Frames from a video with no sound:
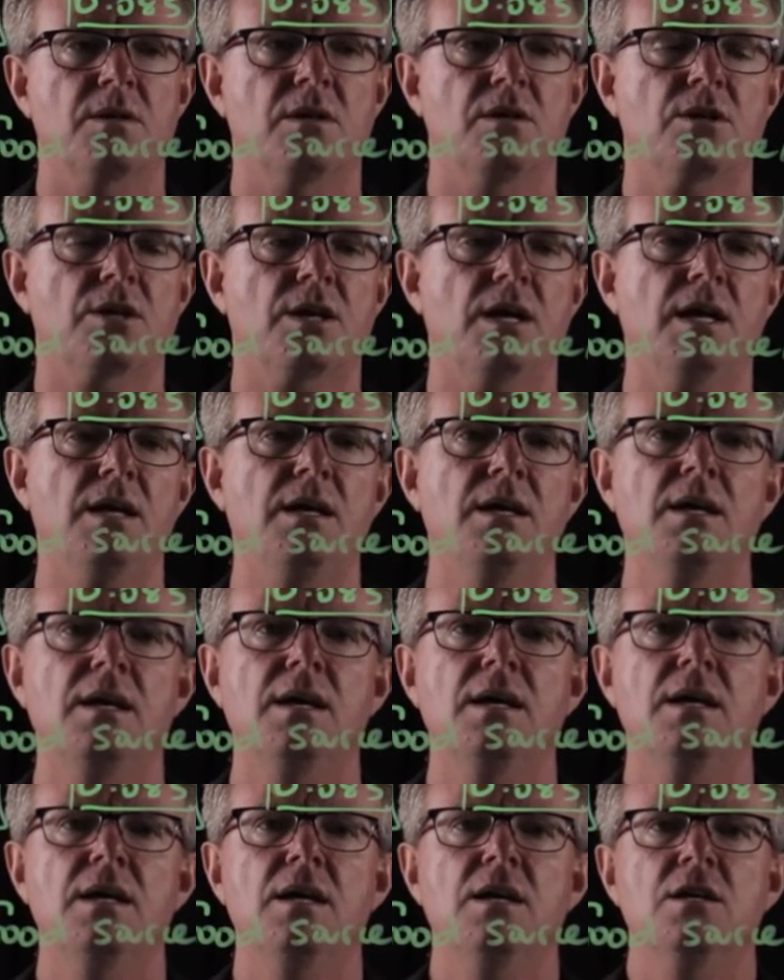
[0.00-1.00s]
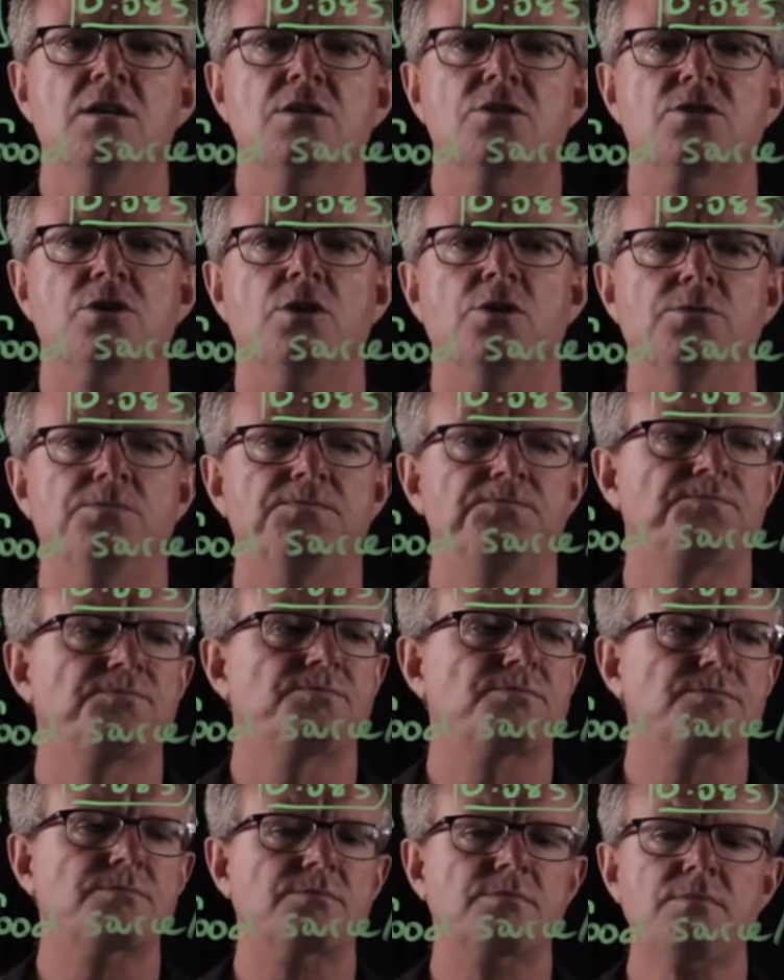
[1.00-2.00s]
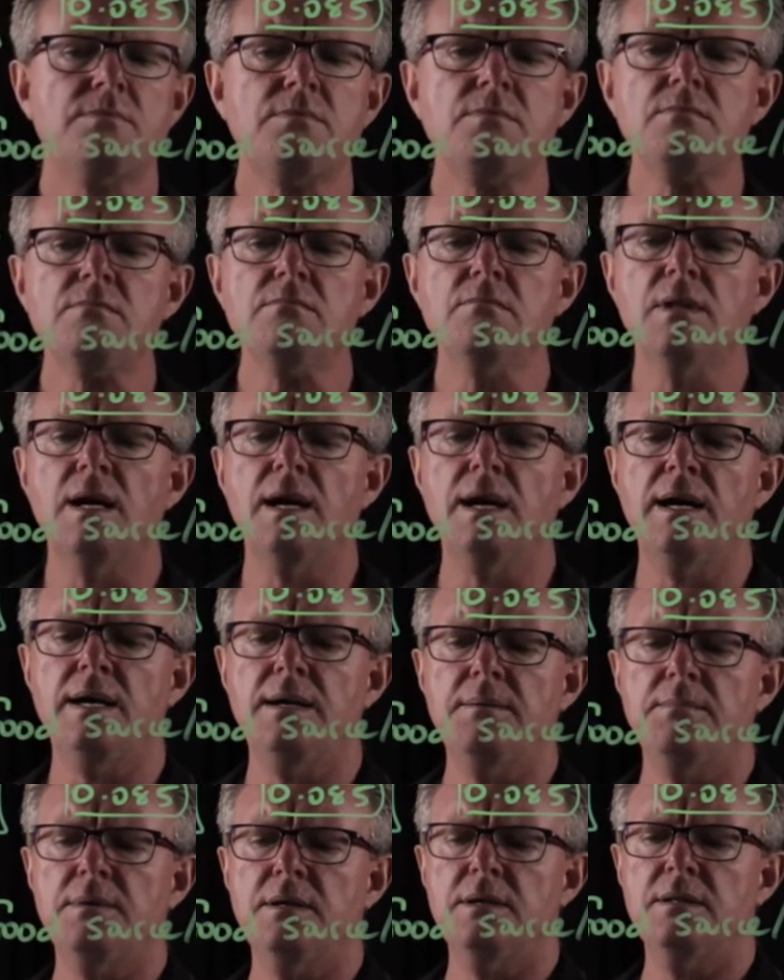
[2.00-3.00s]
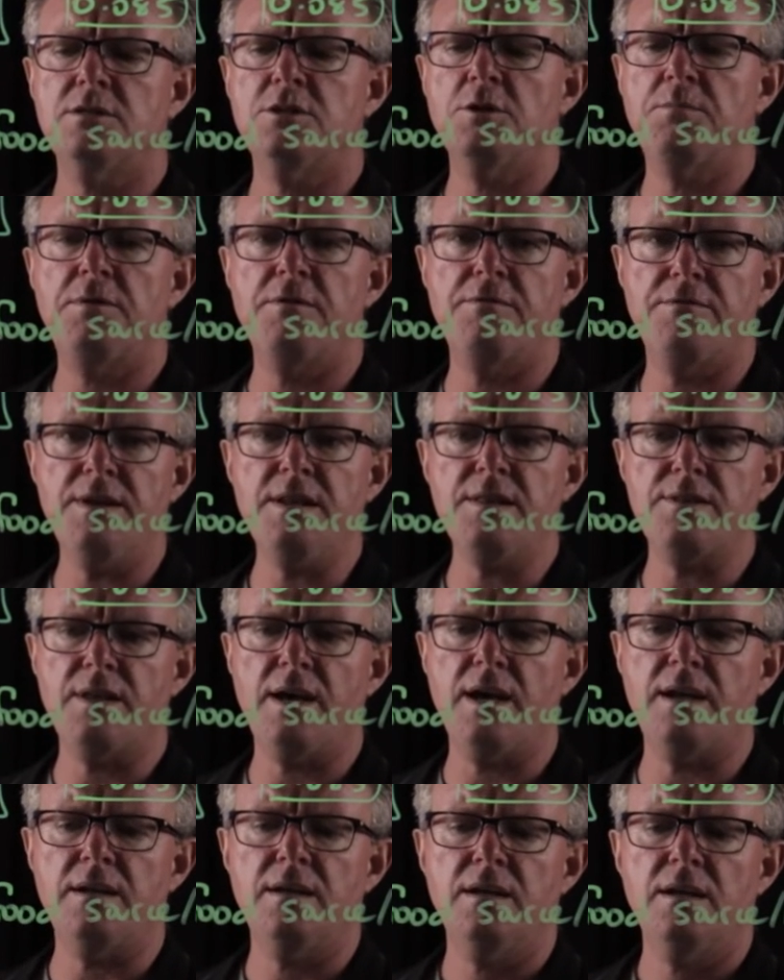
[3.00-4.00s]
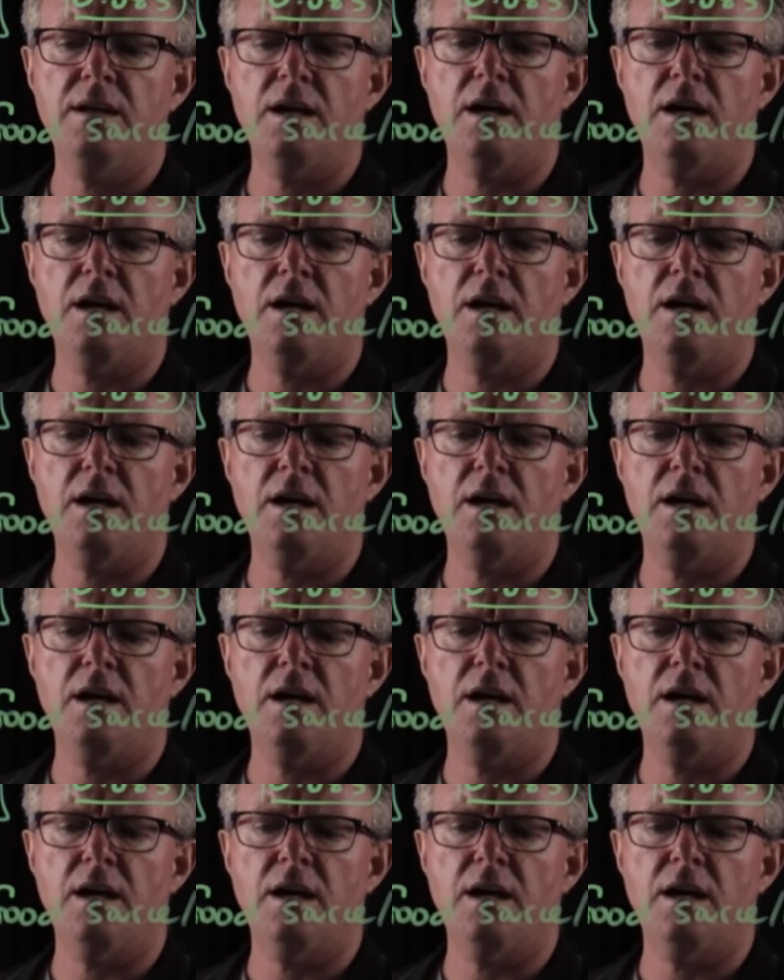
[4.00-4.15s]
Okay, so to prevent that,